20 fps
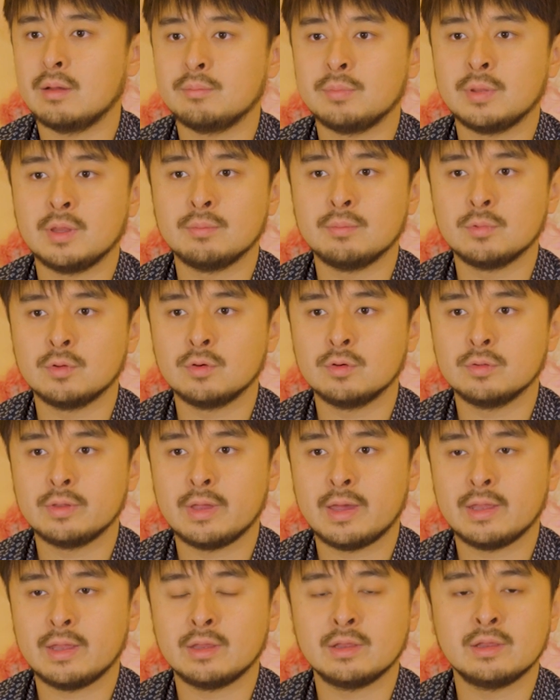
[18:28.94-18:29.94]
people
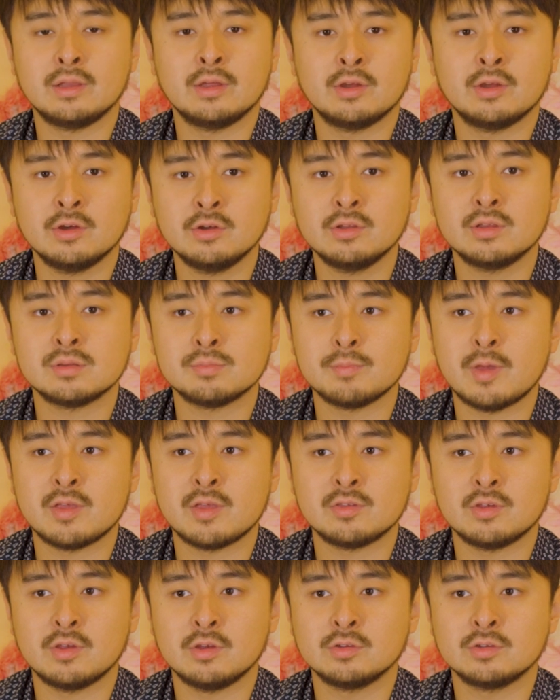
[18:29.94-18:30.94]
that hear this
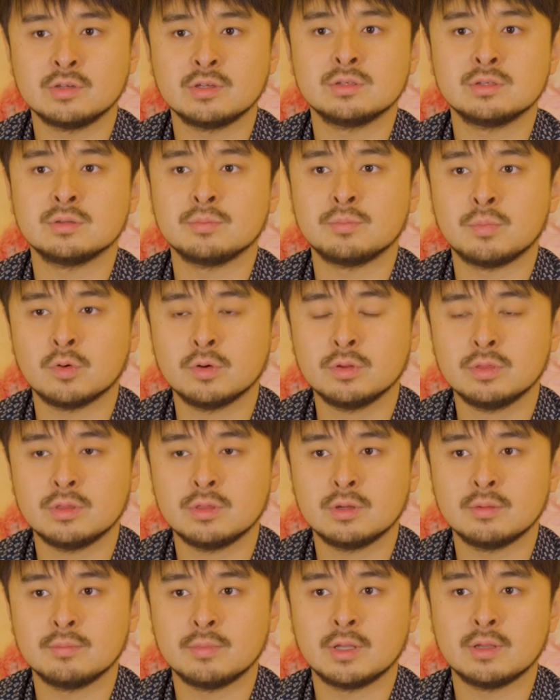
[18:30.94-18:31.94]
message could support
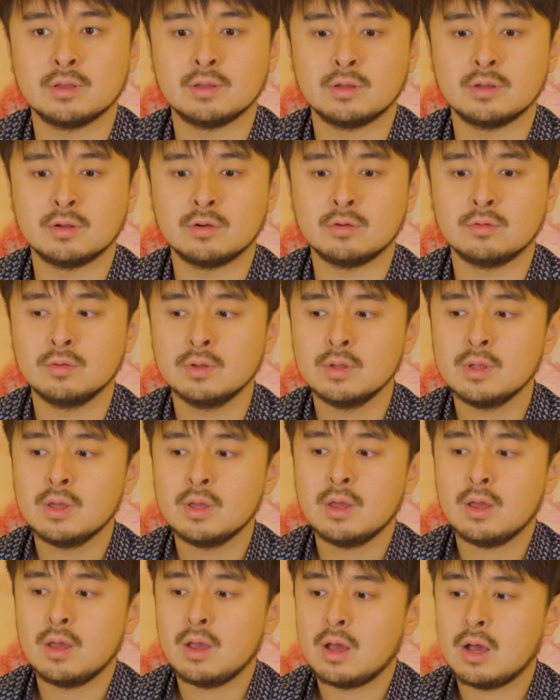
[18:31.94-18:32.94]
them and, you know,
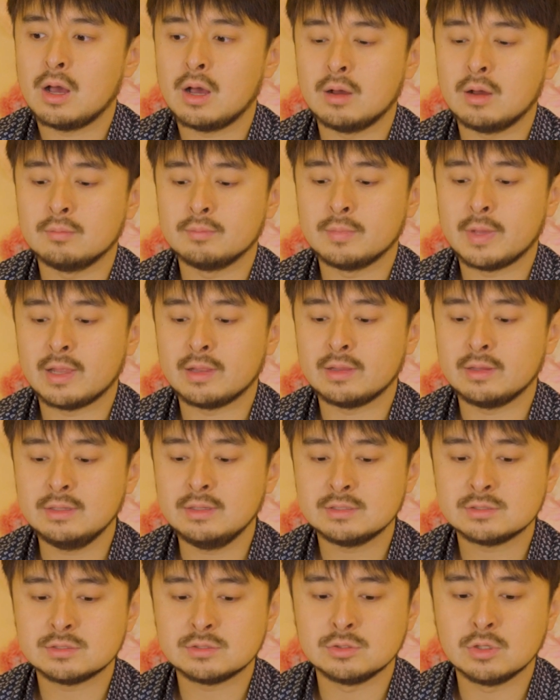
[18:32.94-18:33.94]
at
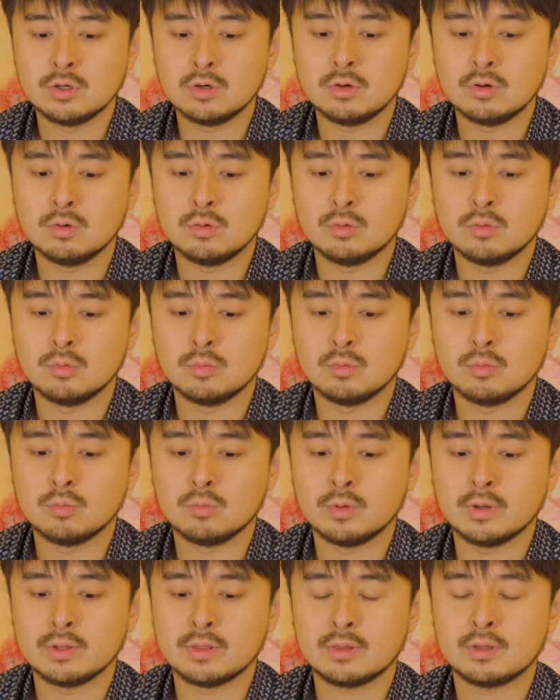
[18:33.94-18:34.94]
least know
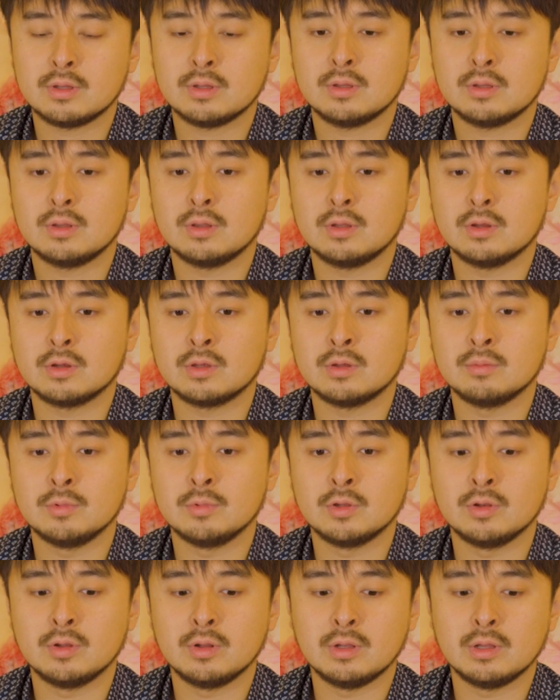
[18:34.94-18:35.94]
what their
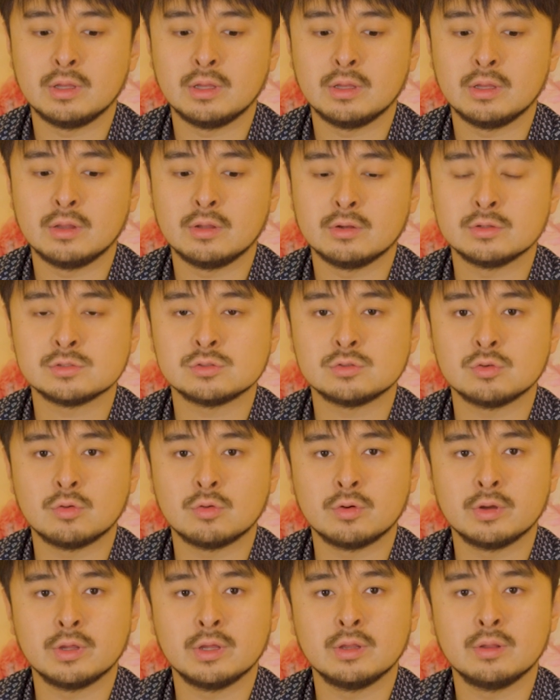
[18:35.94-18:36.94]
community, their
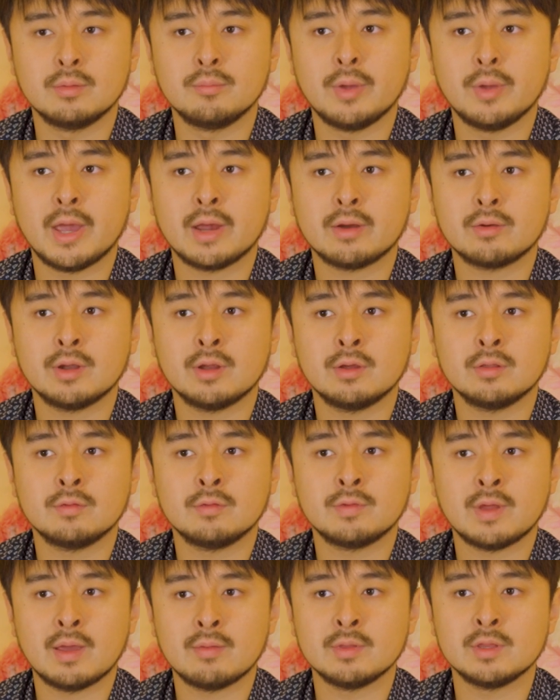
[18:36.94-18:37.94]
story, their background, their
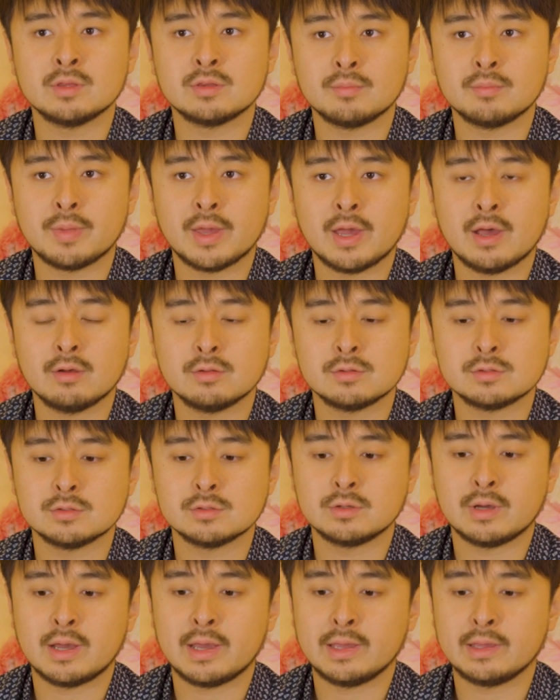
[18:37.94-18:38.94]
family is about.
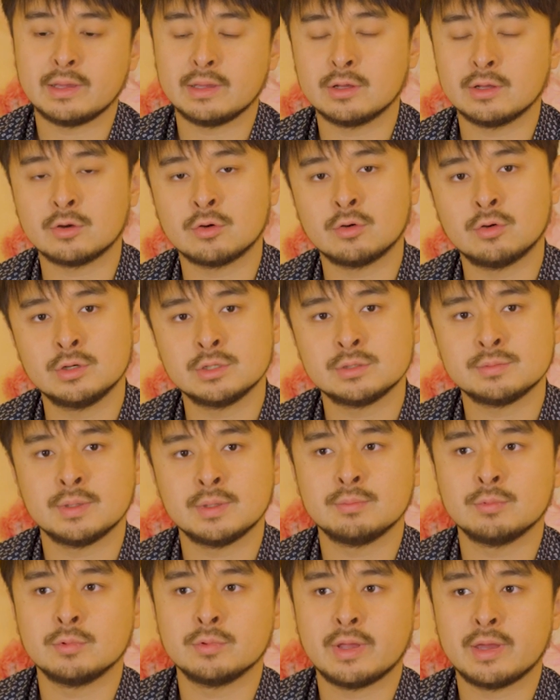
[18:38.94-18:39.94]
So I encourage
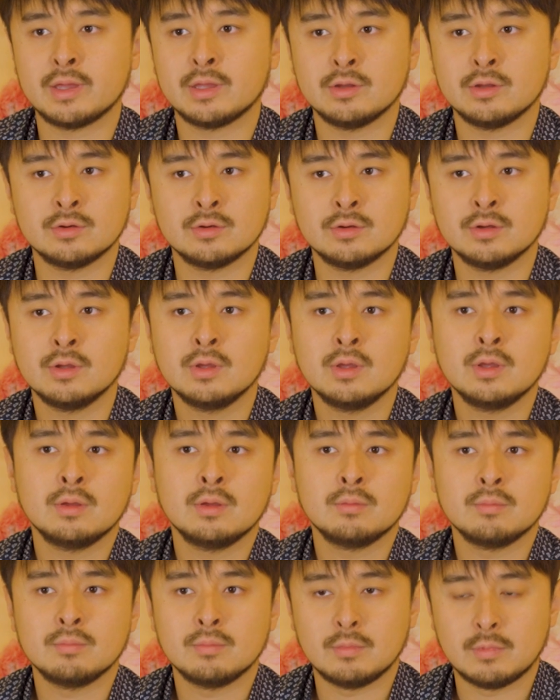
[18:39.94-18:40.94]
people that hear
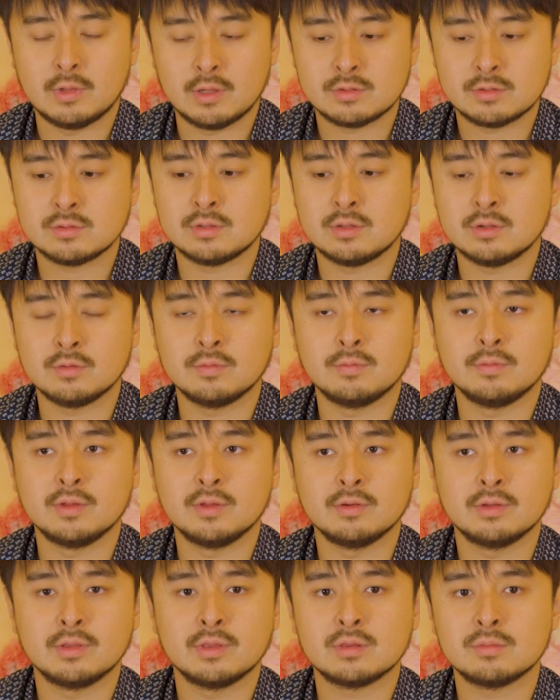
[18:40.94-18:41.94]
this
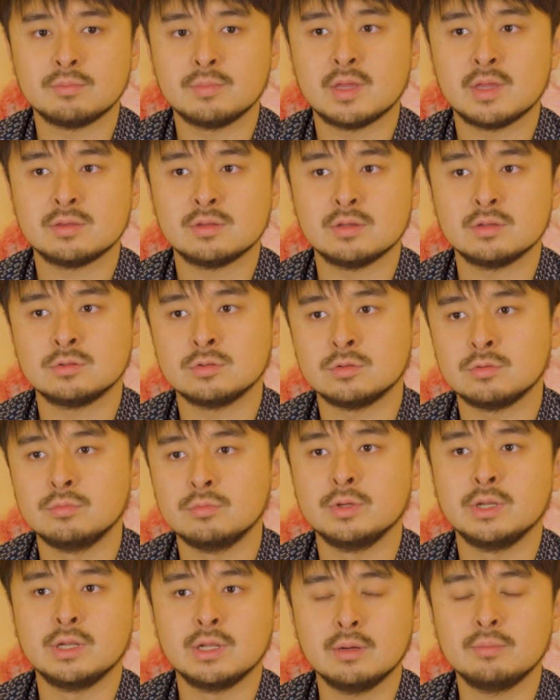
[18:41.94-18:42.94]
interview and this message to
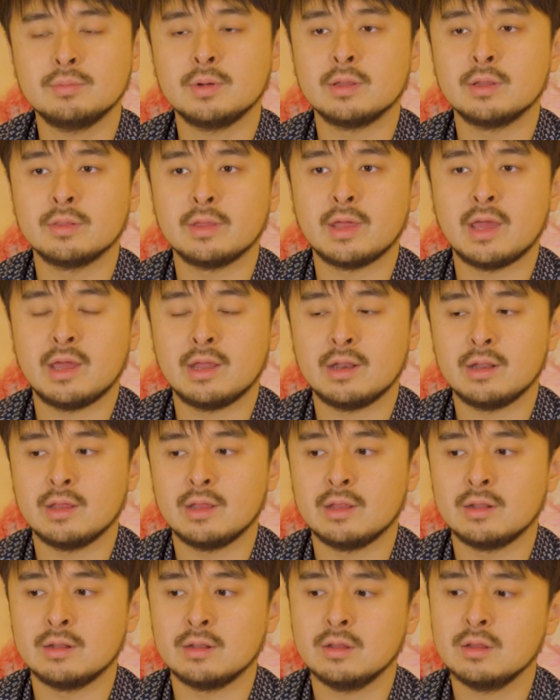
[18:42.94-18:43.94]
read up on that
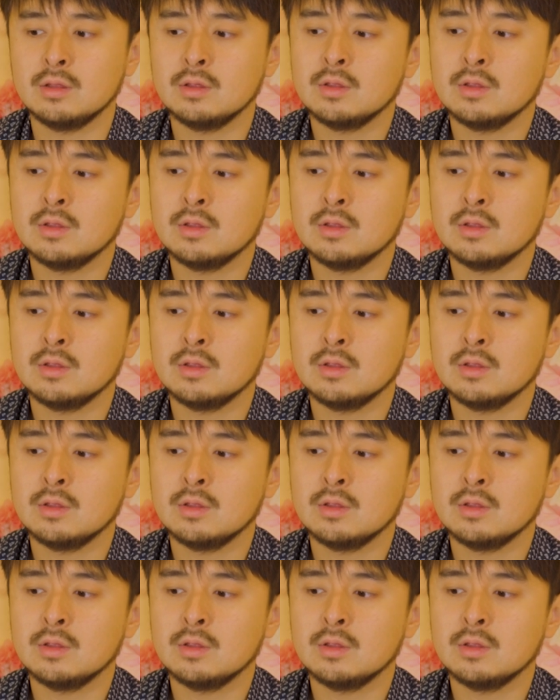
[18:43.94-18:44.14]
and